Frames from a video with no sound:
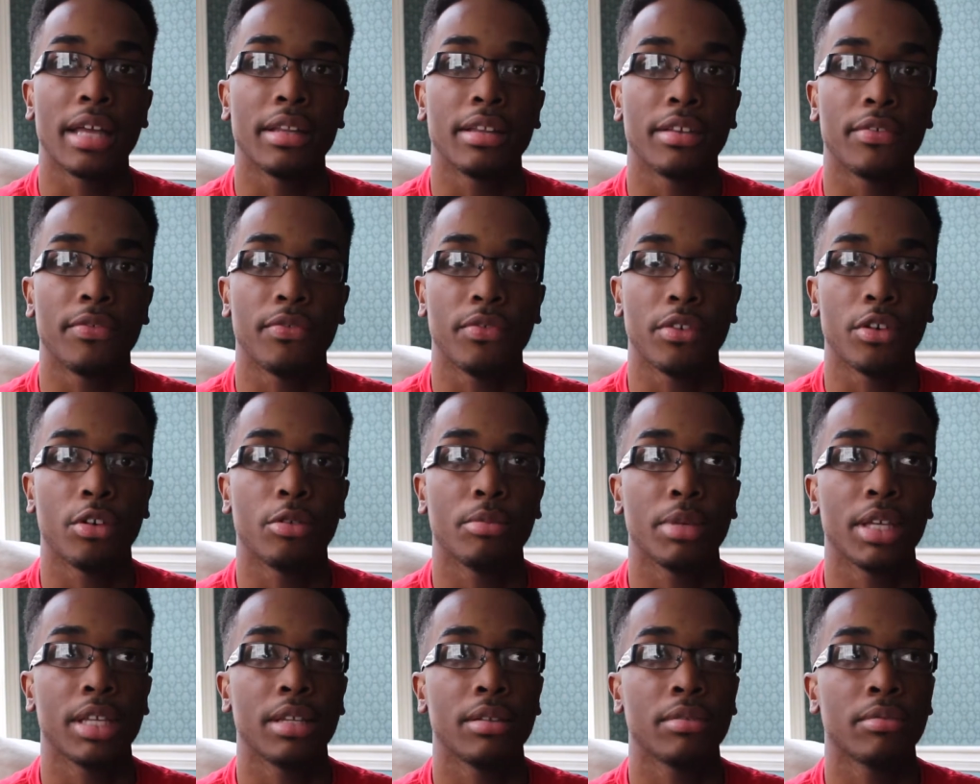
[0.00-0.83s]
the
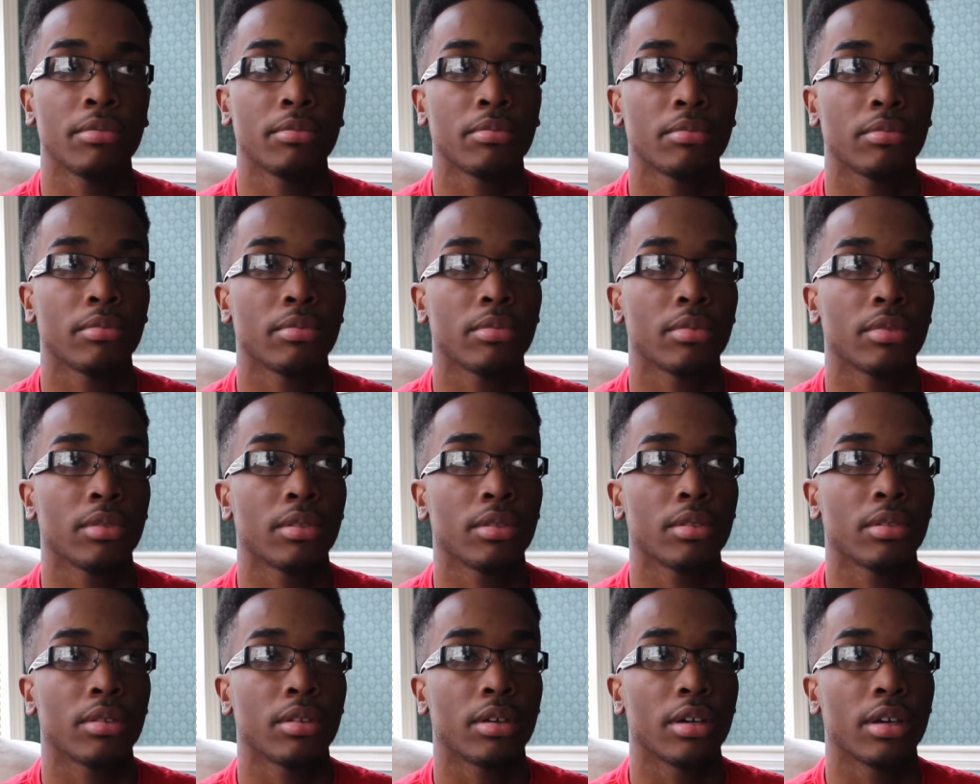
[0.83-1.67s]
filming
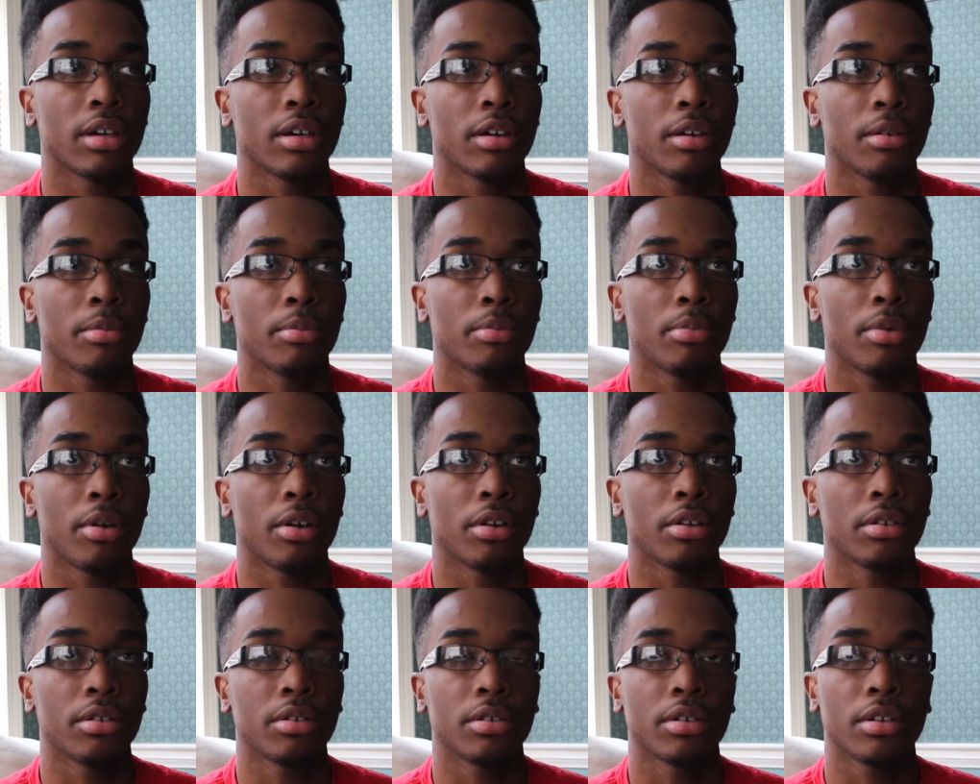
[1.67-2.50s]

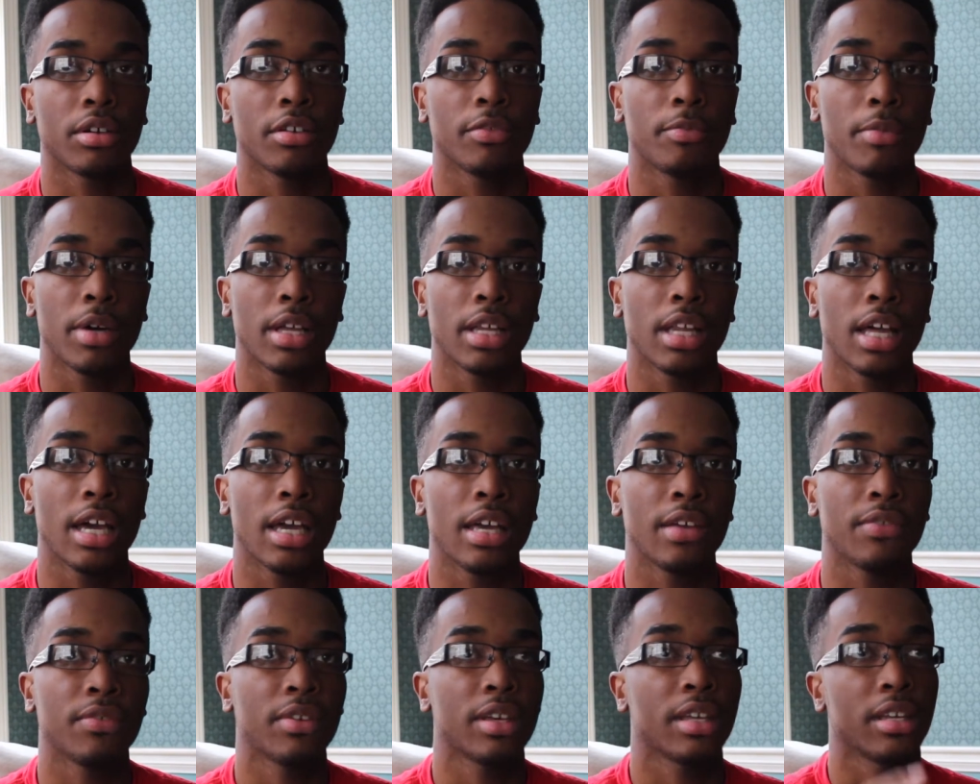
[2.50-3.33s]
part of my
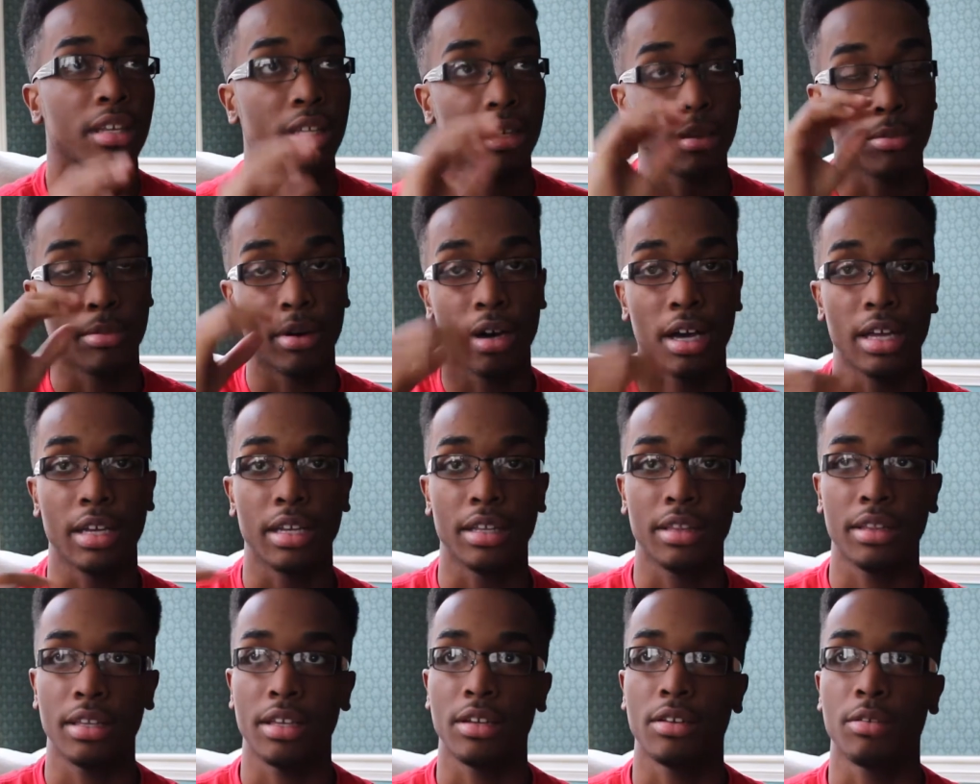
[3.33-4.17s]
life, and it combined the
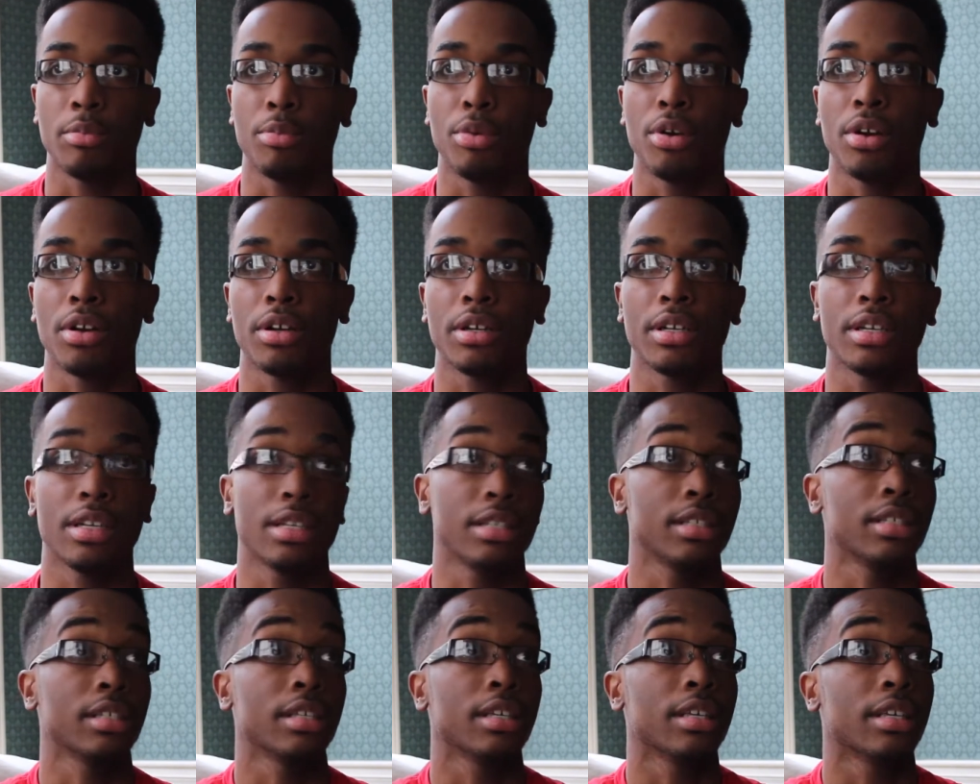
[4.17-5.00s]
theater part,
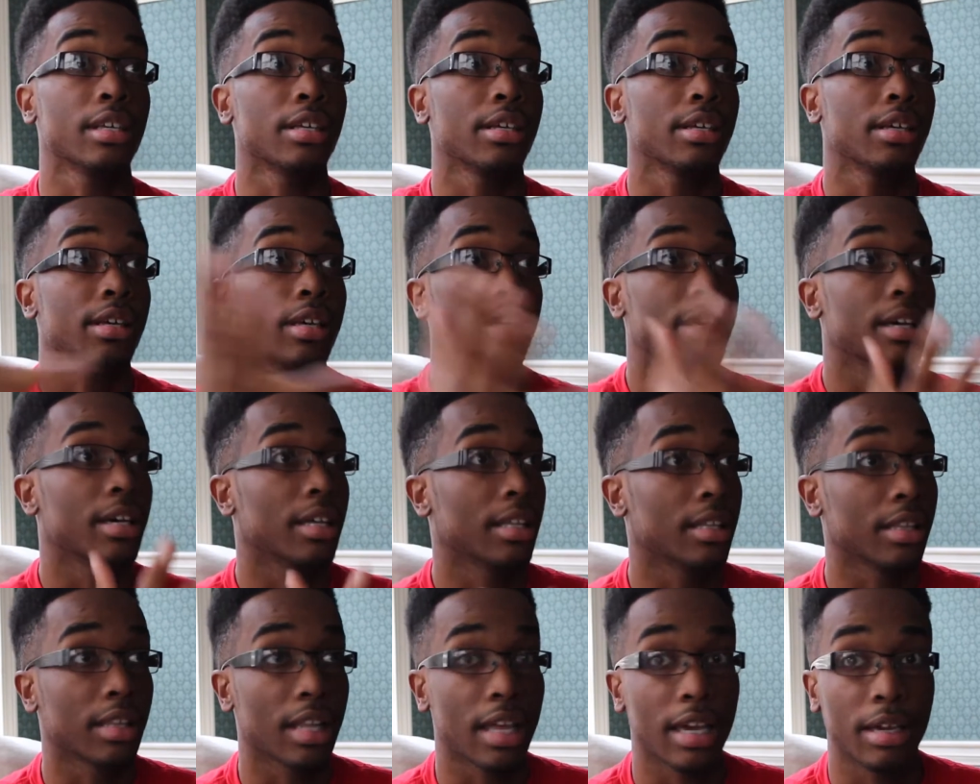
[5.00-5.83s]
because
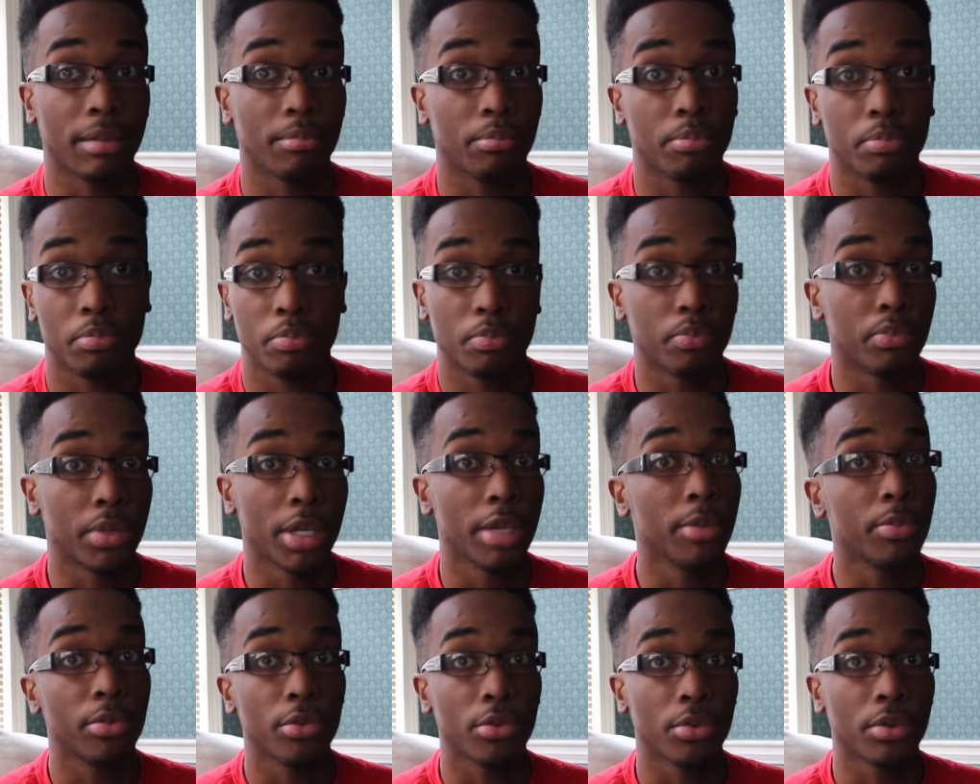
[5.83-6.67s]

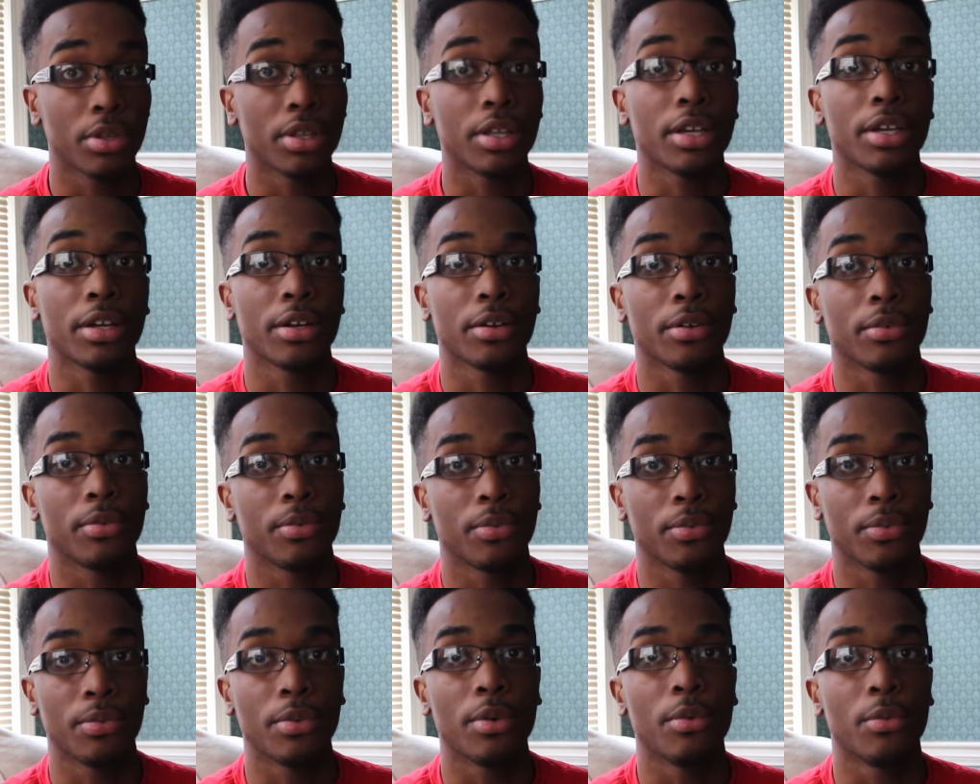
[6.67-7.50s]
people were there
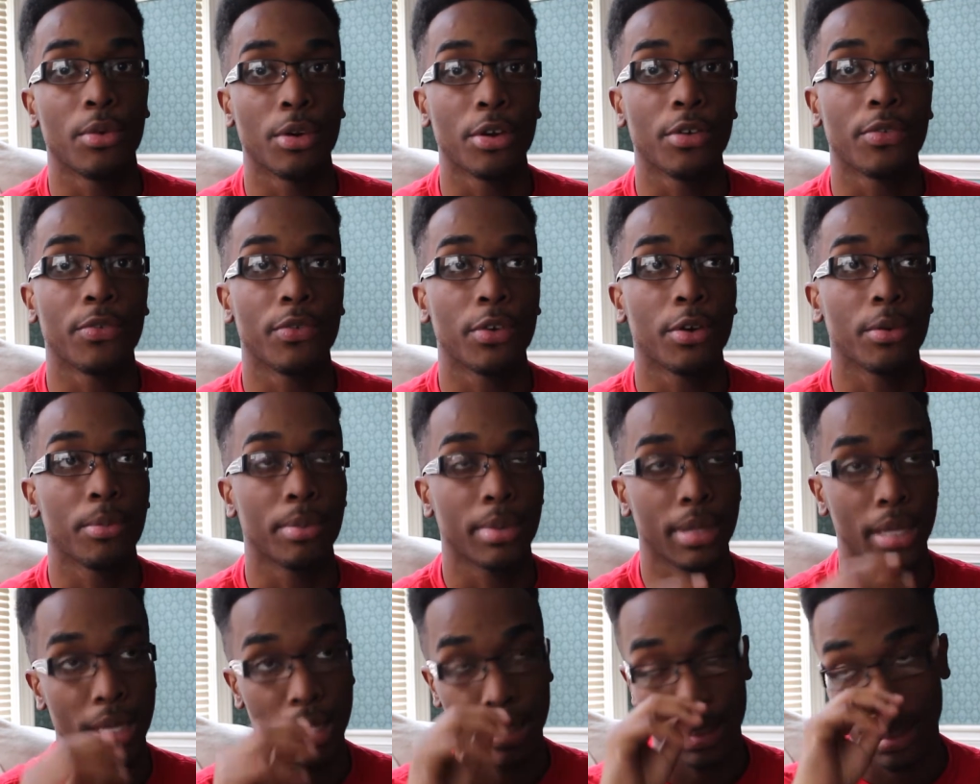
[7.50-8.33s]
when we were
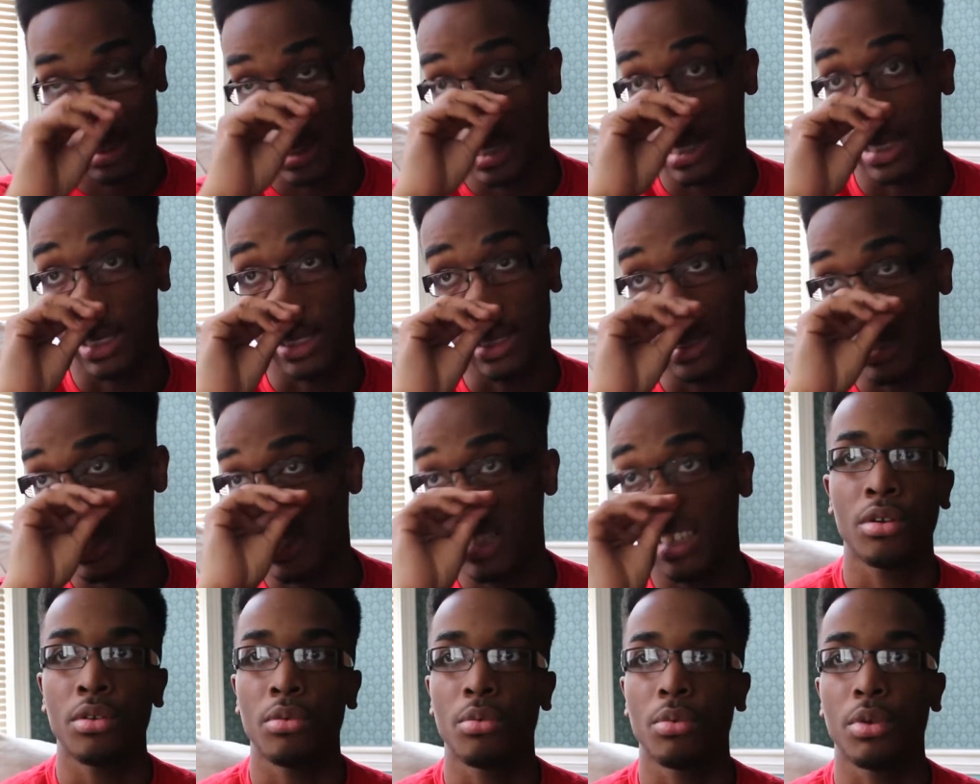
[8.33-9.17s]
filming that scene.
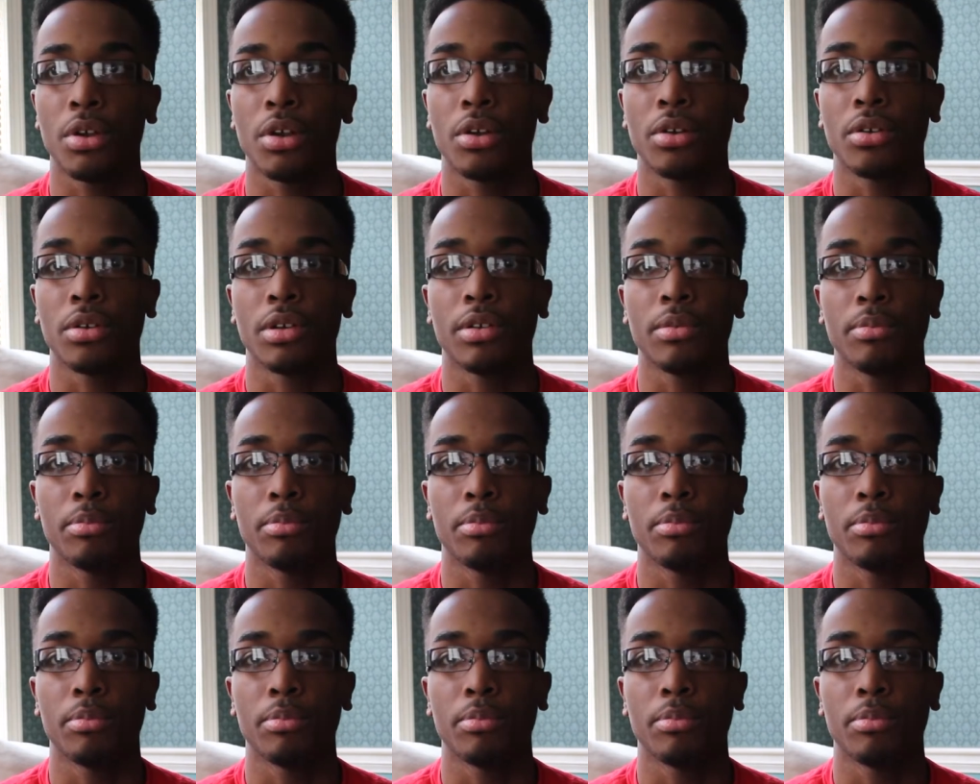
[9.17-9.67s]
We were